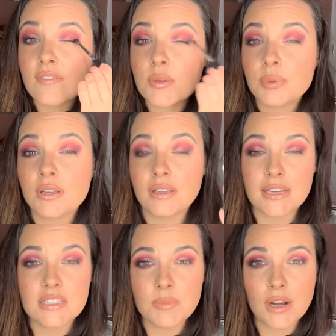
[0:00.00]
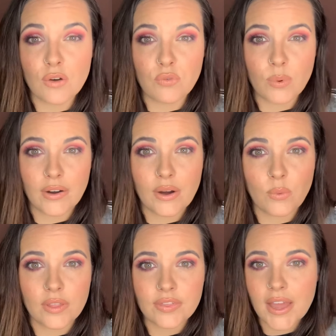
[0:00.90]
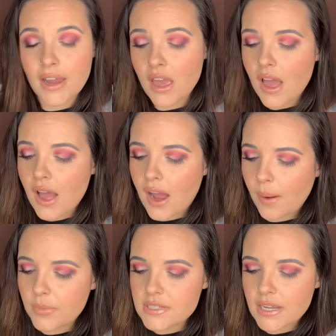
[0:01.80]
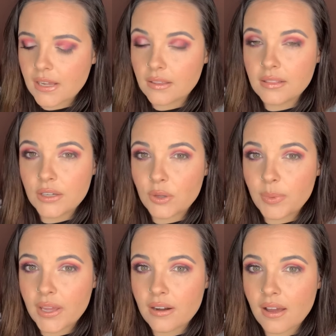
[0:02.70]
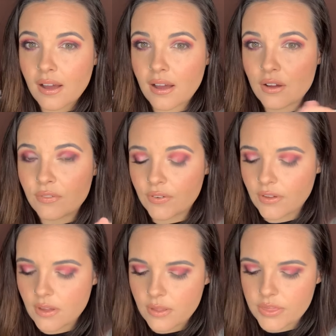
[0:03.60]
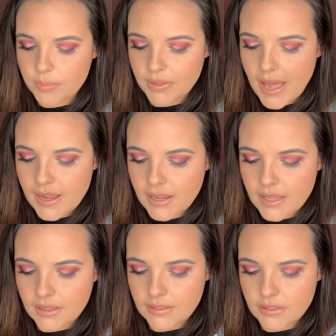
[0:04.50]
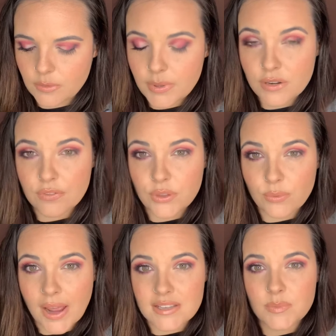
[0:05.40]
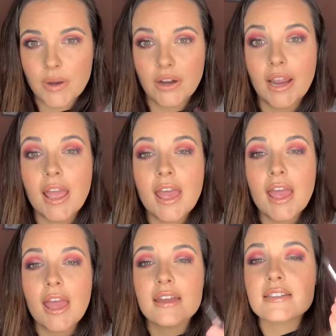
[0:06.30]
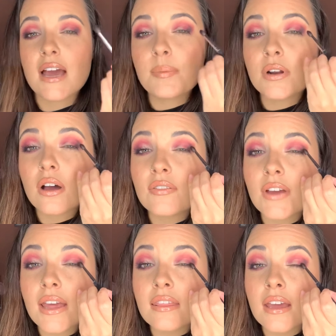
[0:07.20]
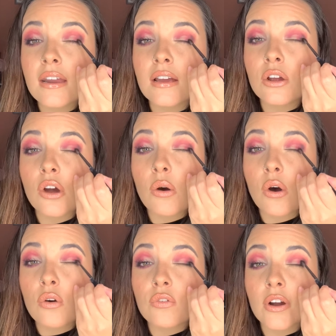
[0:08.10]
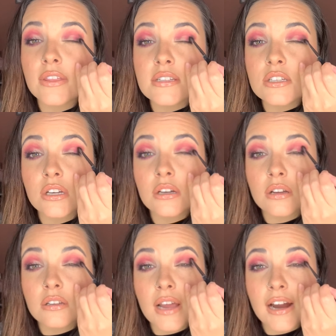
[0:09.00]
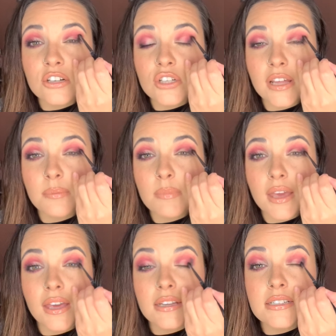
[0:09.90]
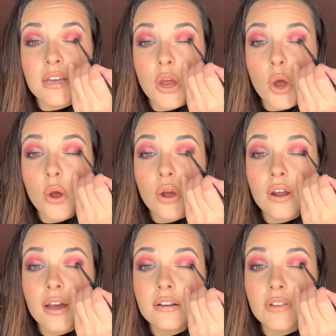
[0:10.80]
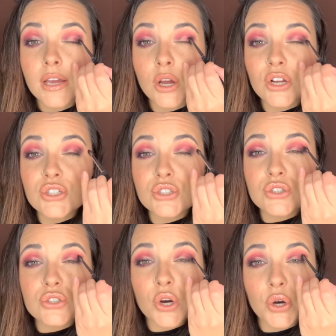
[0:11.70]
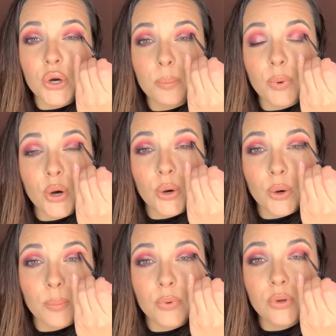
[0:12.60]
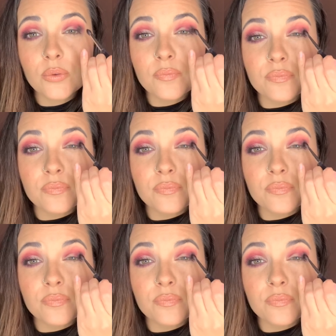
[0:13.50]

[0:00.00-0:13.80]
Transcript: the placement of where I want that, I'm gonna take a little bit of the black and a little bit of the raspberry, tap it off, and then go over it. This is gonna actually make it kind of like a dark purple.